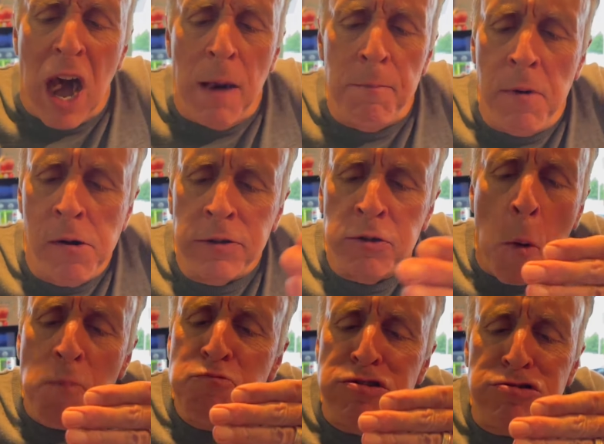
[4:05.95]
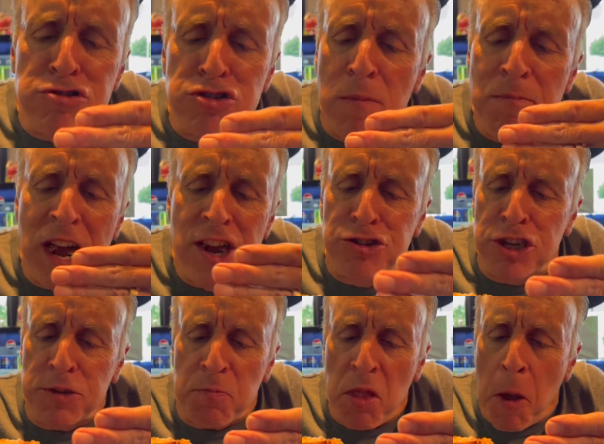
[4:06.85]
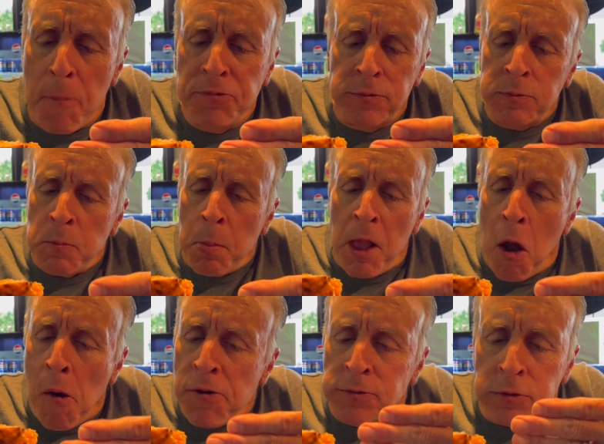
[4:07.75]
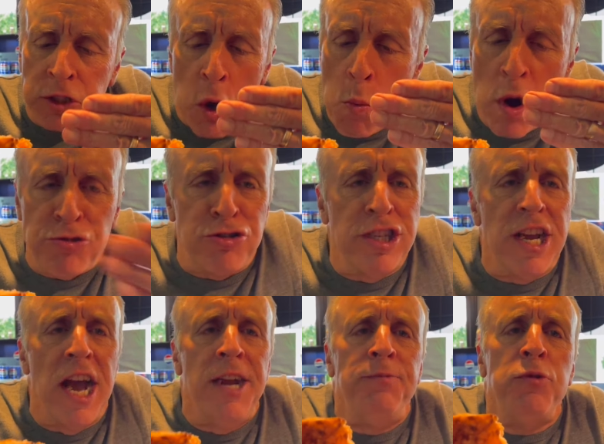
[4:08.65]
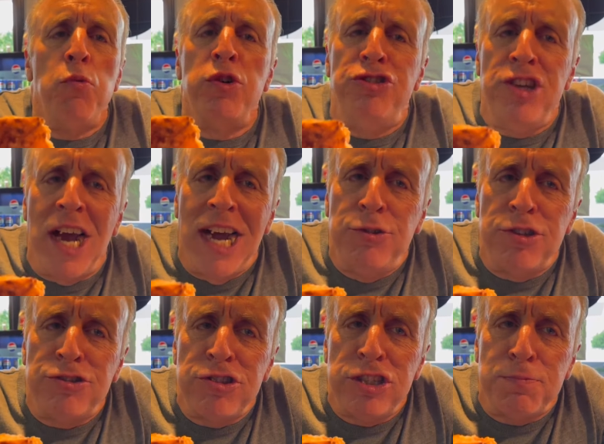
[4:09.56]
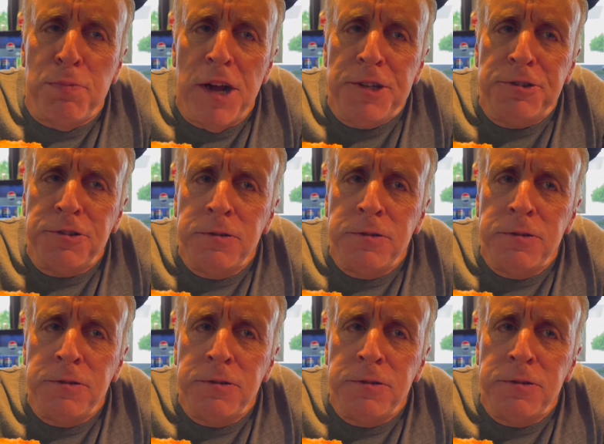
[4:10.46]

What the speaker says: Dom, this is amazing. Once again, what's the address for this place?